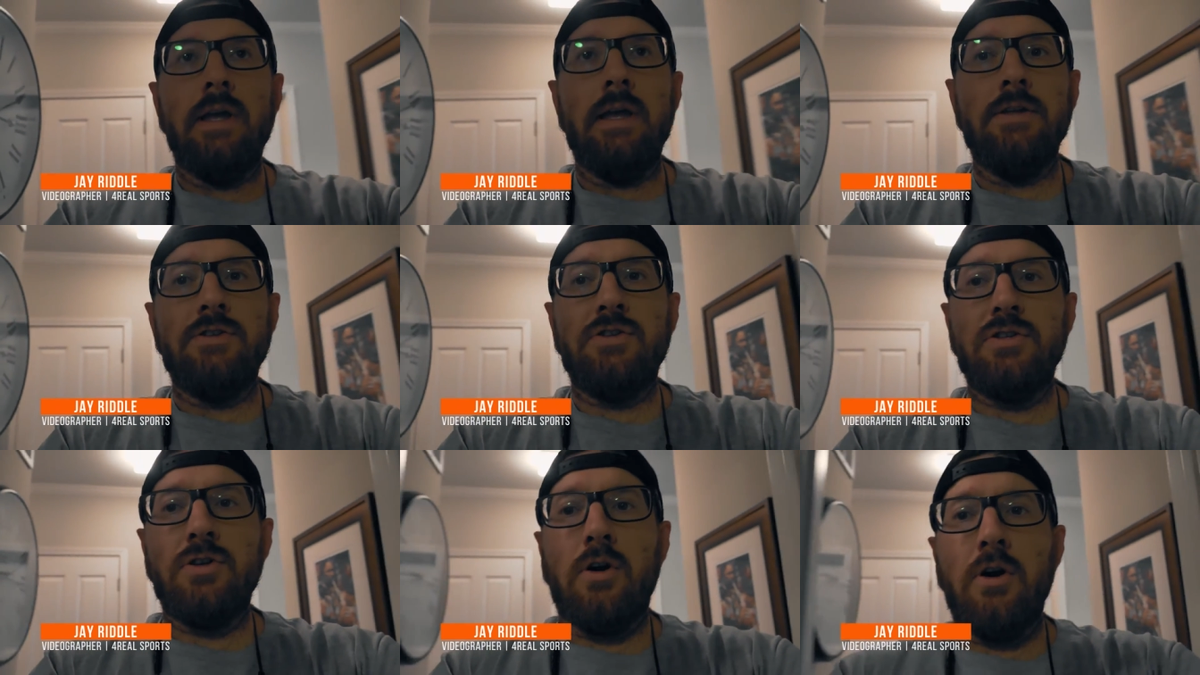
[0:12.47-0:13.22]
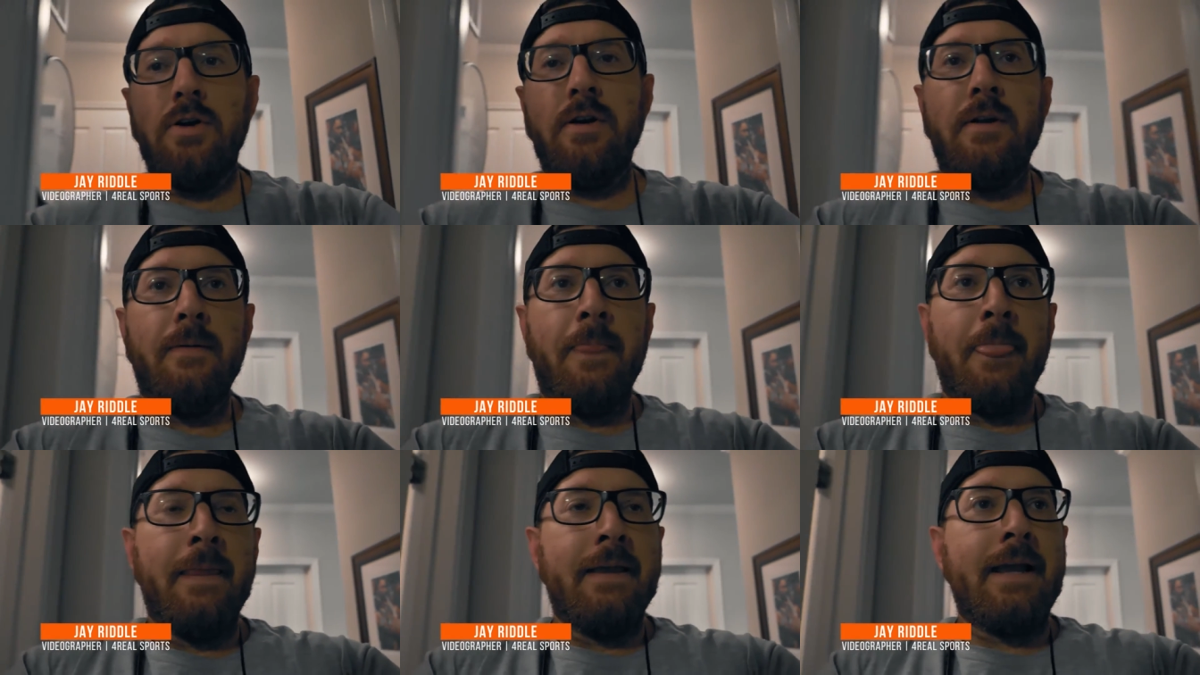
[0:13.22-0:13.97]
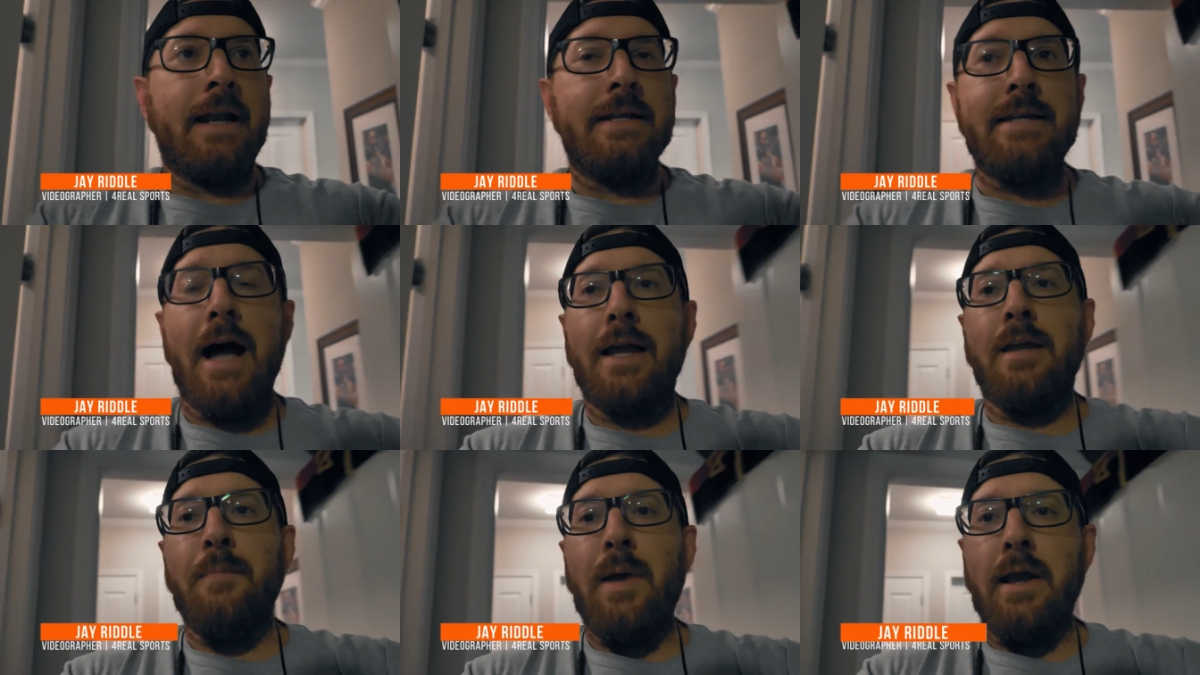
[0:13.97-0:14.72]
is start kind of
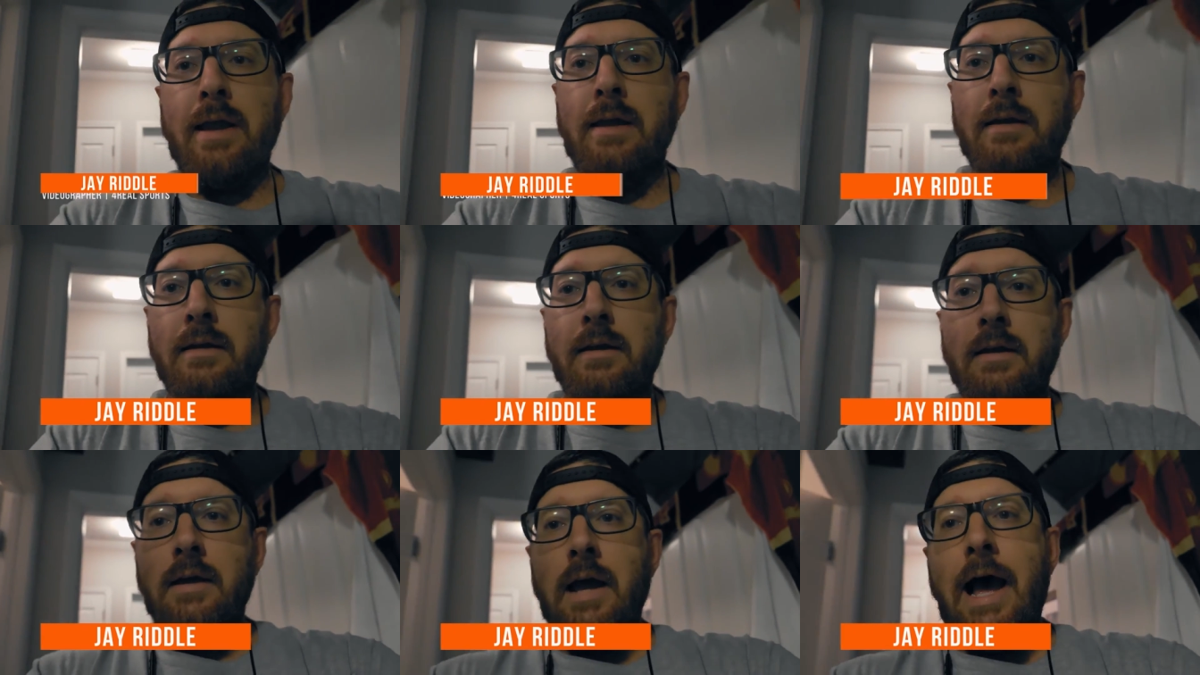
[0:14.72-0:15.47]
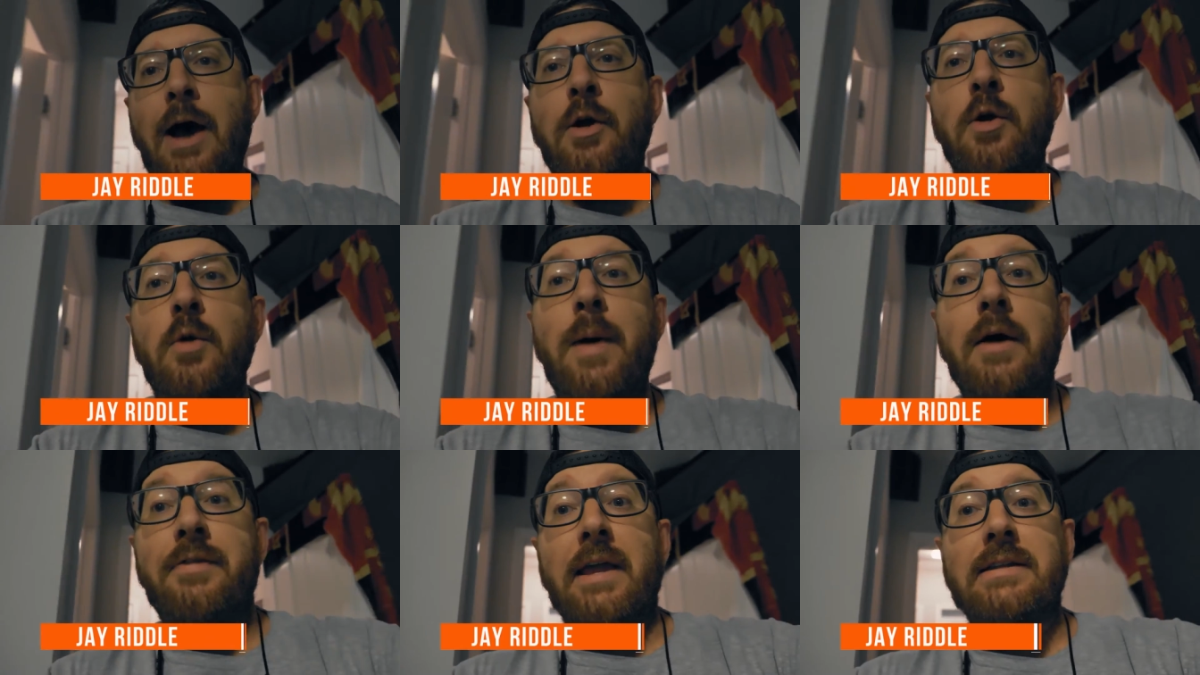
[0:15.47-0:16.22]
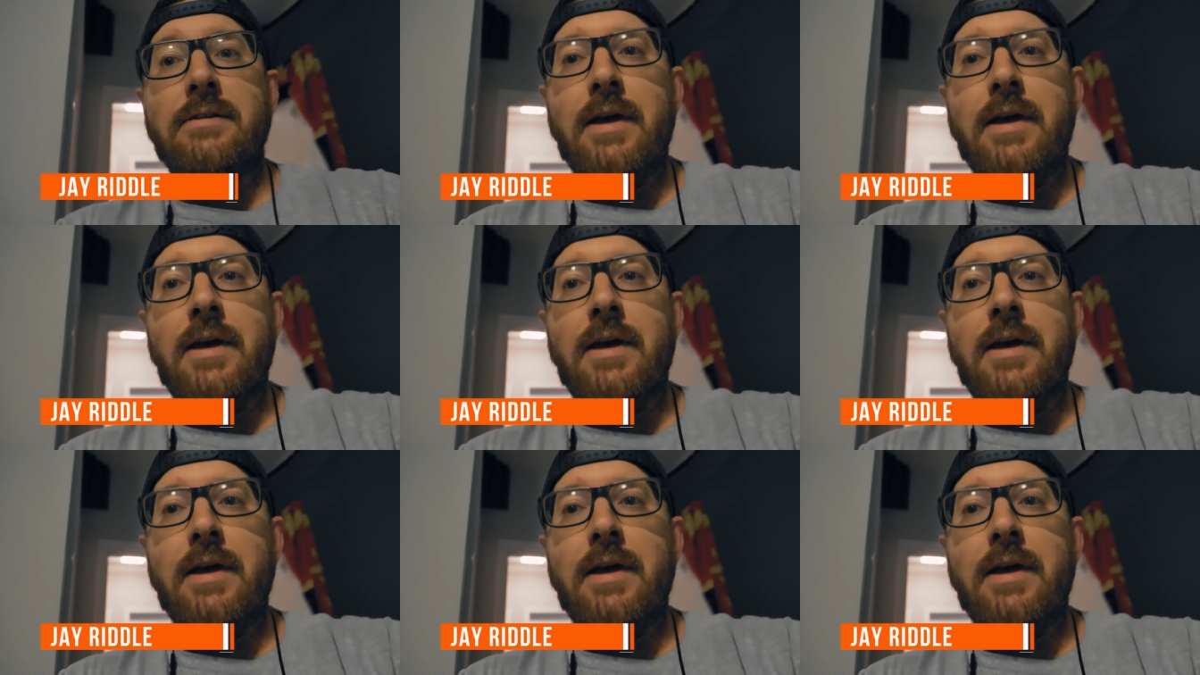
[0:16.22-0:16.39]
documenting how I go about things.